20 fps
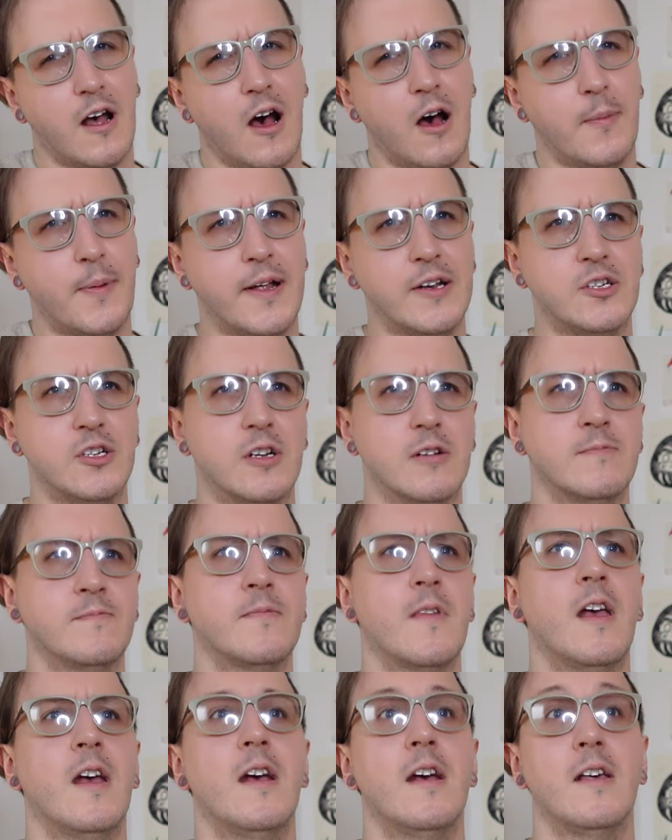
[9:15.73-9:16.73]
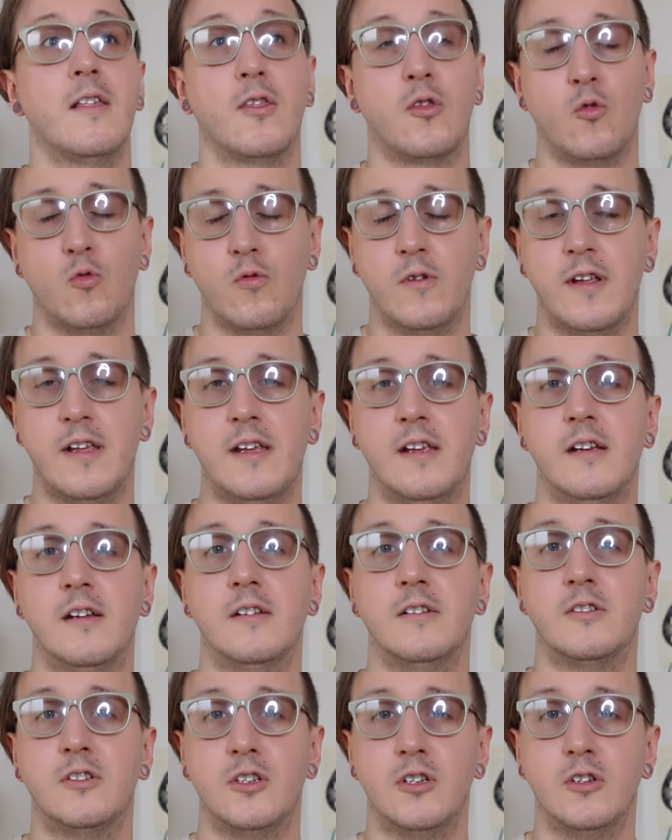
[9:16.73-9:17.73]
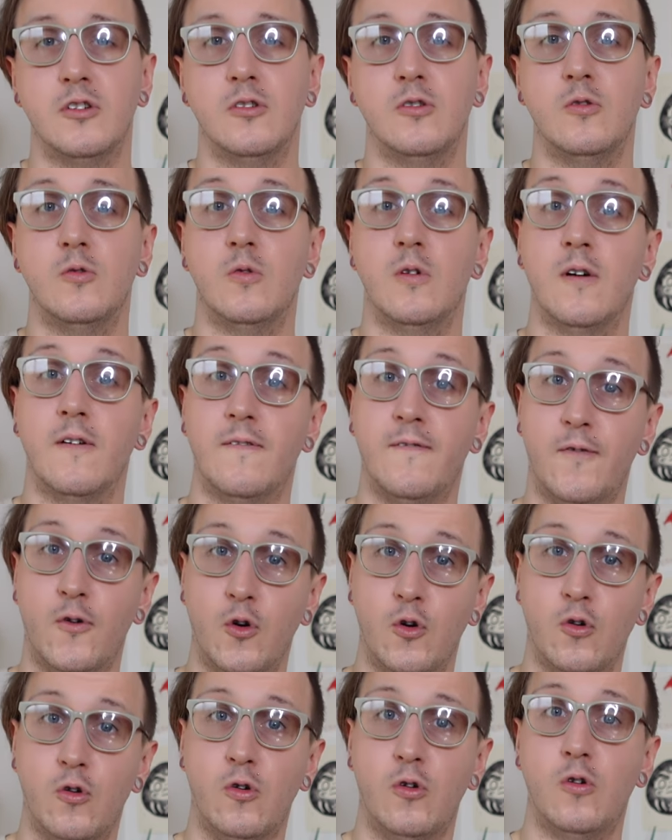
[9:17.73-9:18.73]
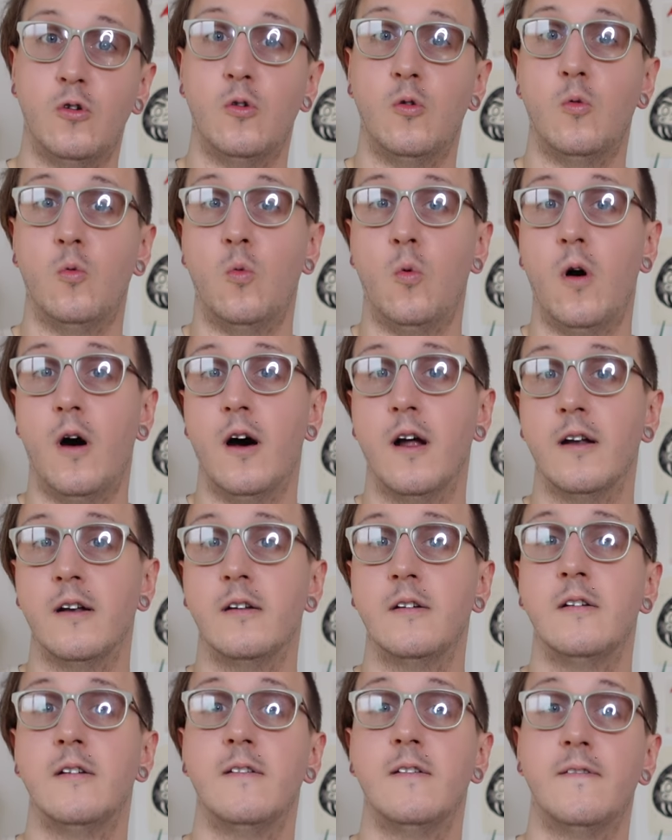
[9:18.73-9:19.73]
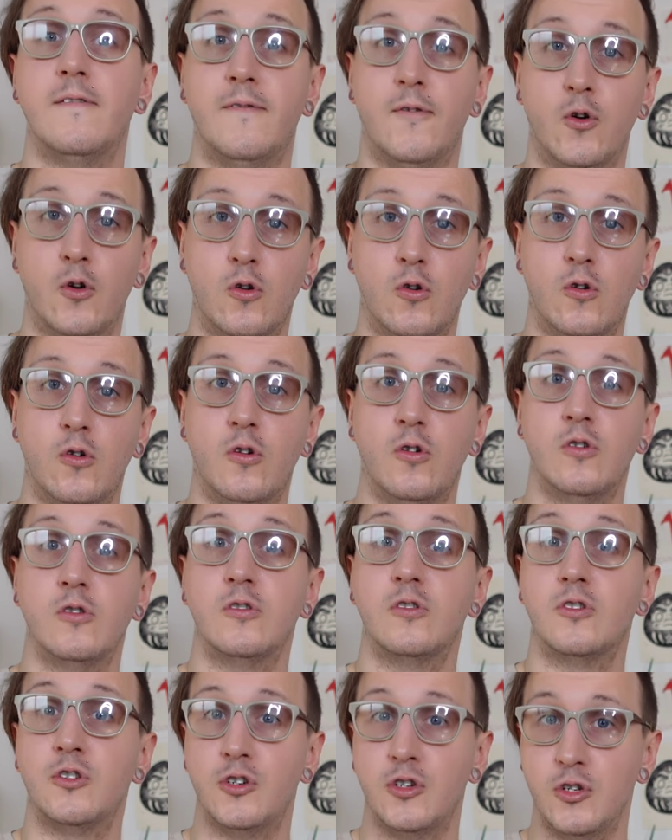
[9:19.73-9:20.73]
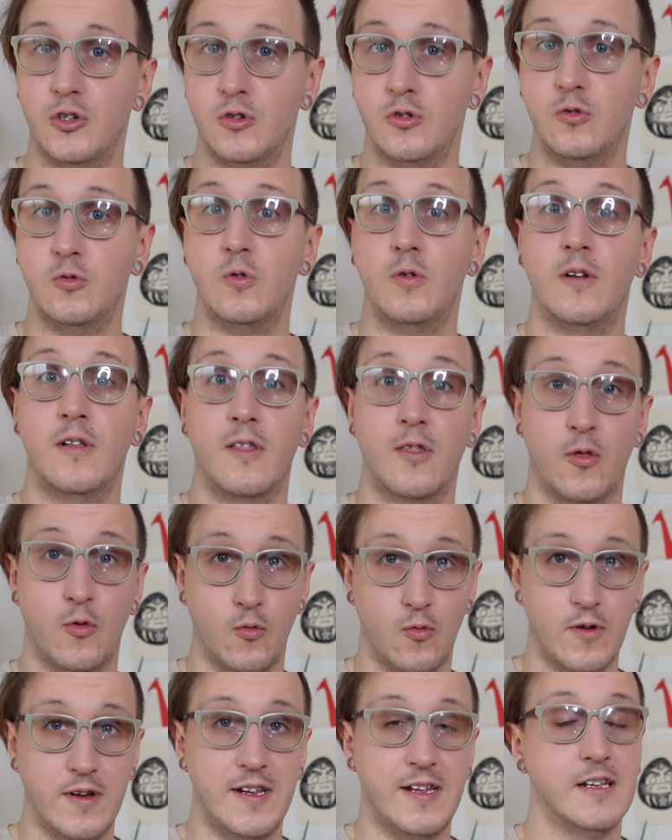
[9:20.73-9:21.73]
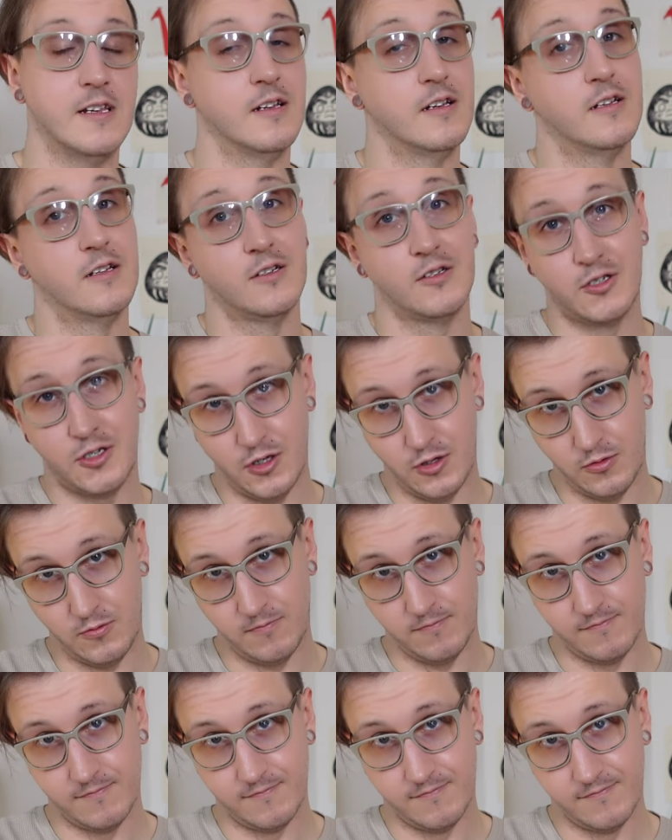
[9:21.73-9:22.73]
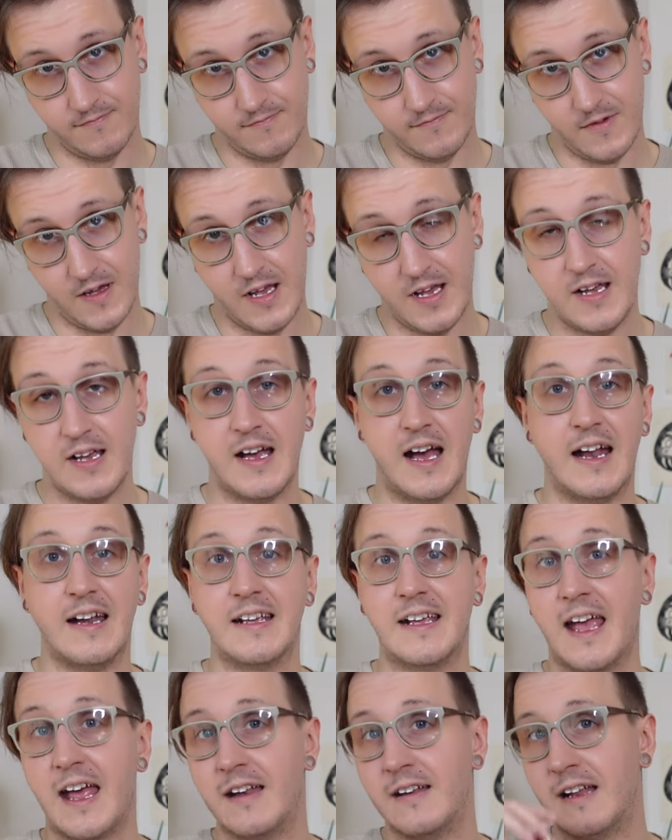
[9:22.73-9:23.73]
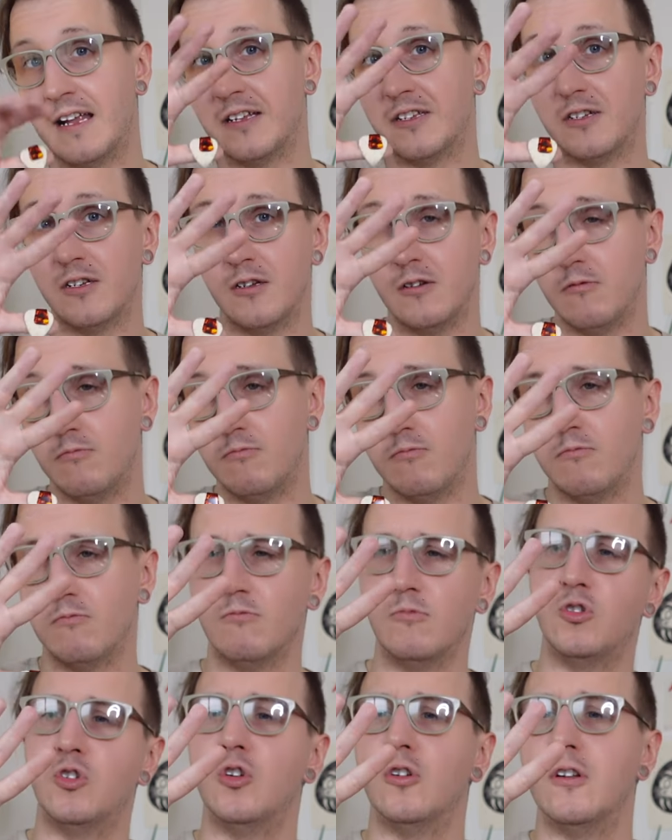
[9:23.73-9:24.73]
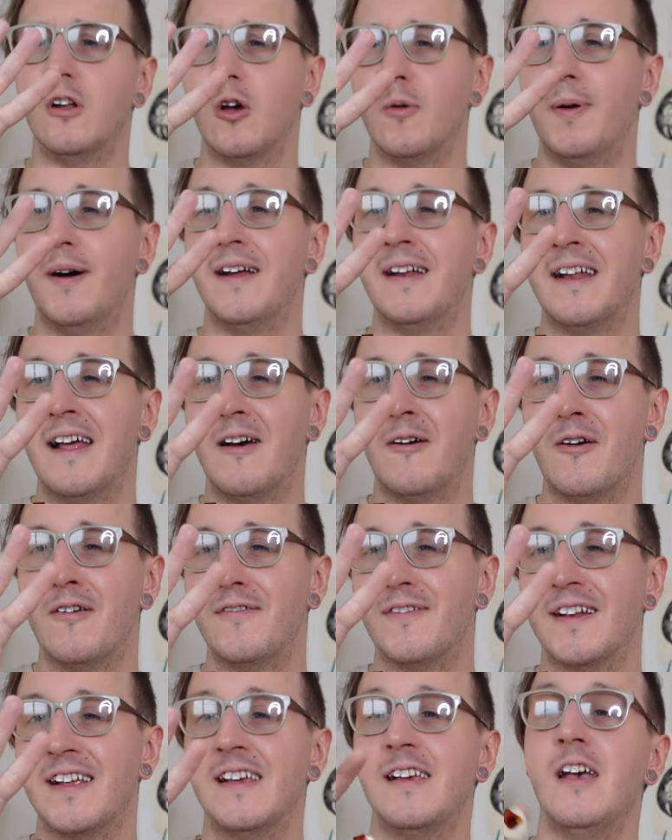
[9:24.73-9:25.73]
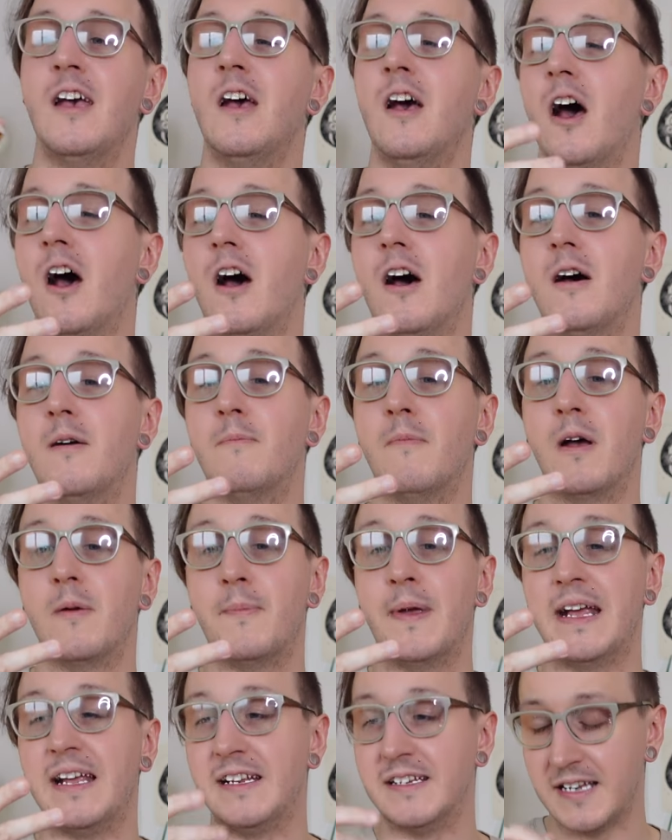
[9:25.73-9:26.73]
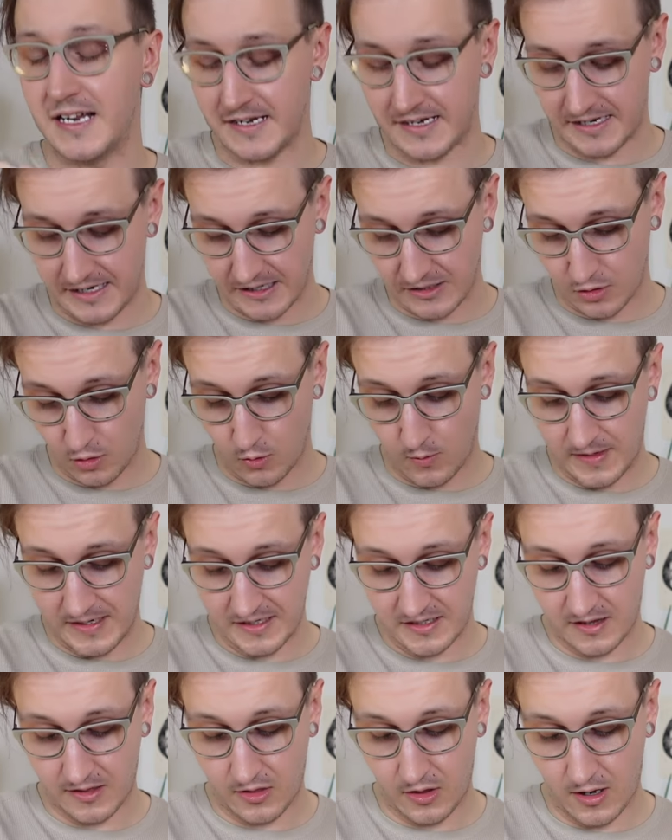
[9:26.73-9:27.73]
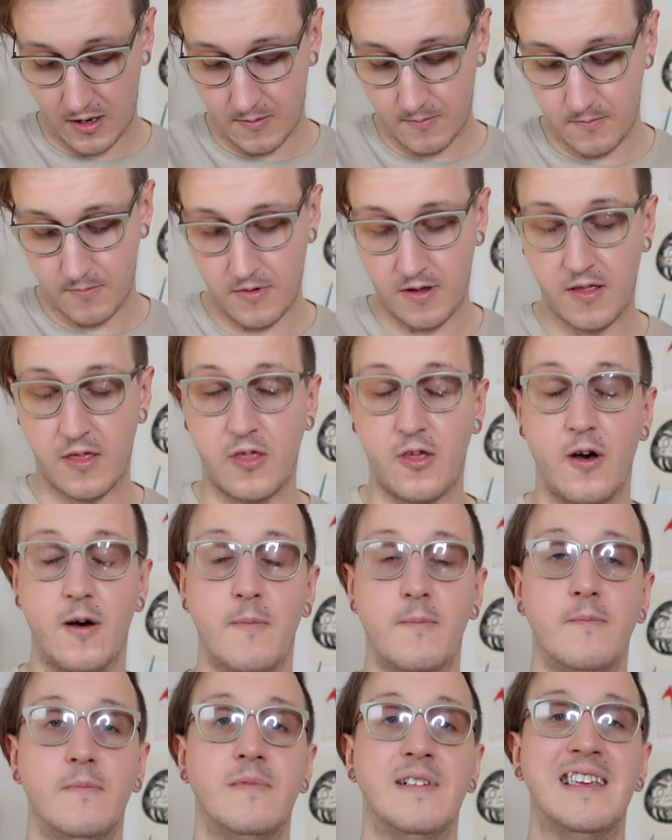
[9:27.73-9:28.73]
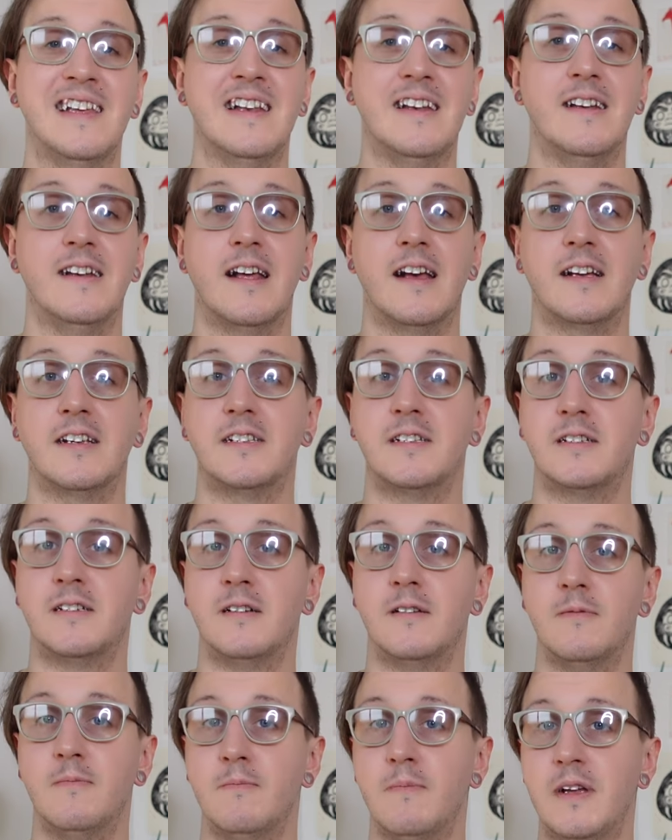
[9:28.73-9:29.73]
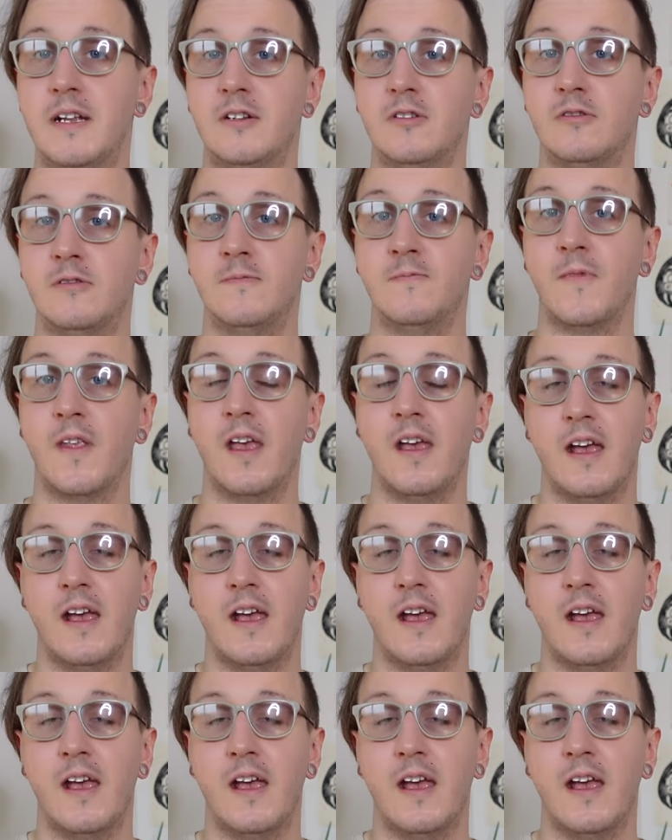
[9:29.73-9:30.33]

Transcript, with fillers: arpeggio. Three, two, four, one, four, two, three, two. And again, as you should know by now, hopefully. Uh, my picking technique is always thumb, thumb, index, middle.